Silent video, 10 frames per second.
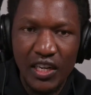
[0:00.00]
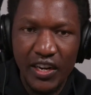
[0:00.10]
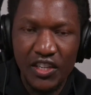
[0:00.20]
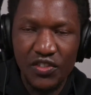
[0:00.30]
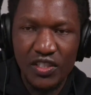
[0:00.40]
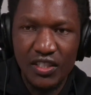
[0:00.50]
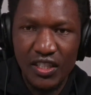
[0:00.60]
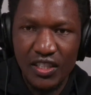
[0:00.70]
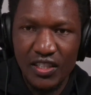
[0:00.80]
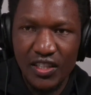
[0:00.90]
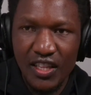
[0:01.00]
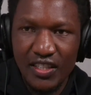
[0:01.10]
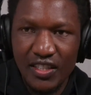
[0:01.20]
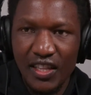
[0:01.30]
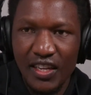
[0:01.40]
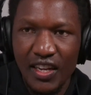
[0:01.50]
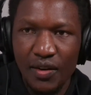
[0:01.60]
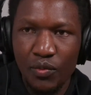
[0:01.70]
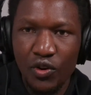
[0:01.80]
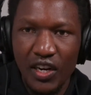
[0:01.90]
interested in things that are
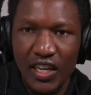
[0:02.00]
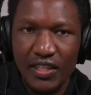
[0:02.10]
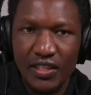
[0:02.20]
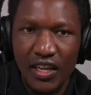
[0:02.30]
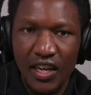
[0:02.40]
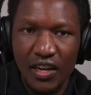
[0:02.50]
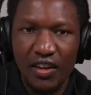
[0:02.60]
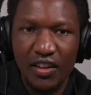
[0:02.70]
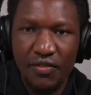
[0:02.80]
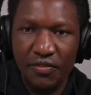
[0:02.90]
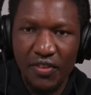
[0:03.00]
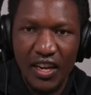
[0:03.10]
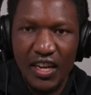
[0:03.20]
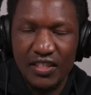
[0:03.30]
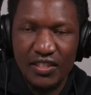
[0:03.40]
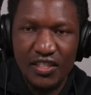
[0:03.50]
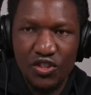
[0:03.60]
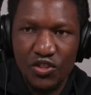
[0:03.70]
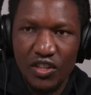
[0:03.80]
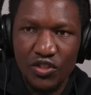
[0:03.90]
more or less finance,
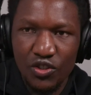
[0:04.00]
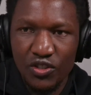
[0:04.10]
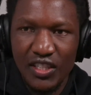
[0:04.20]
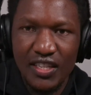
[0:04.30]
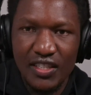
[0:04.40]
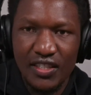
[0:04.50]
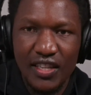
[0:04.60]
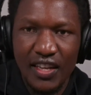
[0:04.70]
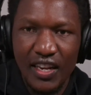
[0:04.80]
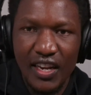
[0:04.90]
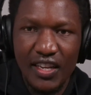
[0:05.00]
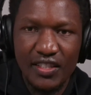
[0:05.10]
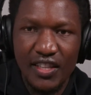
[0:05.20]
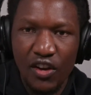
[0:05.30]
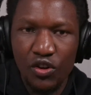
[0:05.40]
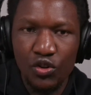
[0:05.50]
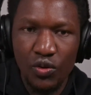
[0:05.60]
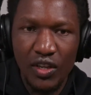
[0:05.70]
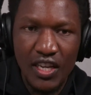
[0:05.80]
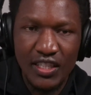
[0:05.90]
social sciences, and the likes, they are going to
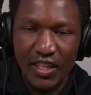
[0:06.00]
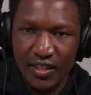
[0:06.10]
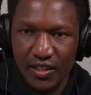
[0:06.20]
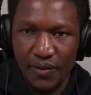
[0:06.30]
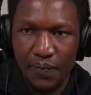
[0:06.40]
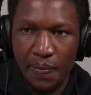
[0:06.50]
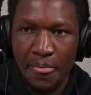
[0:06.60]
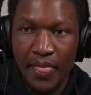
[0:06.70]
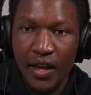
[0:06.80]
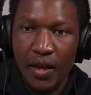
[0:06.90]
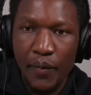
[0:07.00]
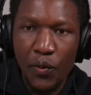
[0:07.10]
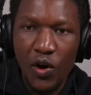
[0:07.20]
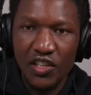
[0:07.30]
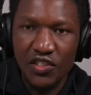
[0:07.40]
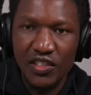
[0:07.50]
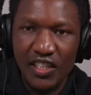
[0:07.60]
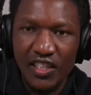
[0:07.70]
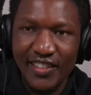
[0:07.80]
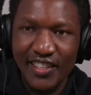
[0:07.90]
ESRC. People who are interested
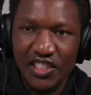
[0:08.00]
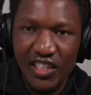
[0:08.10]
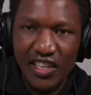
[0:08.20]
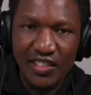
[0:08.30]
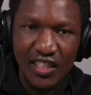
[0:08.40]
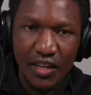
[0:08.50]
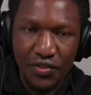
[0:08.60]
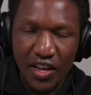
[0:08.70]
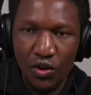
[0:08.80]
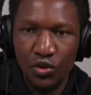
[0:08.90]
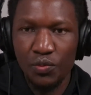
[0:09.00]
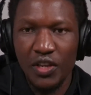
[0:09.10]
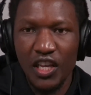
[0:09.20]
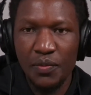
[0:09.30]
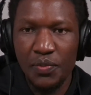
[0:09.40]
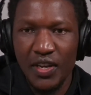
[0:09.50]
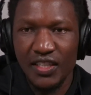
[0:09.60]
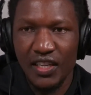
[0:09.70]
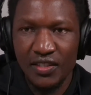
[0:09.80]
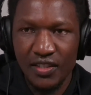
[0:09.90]
in the engineering stuff, they are going to be
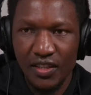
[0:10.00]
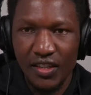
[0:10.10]
EPSRC.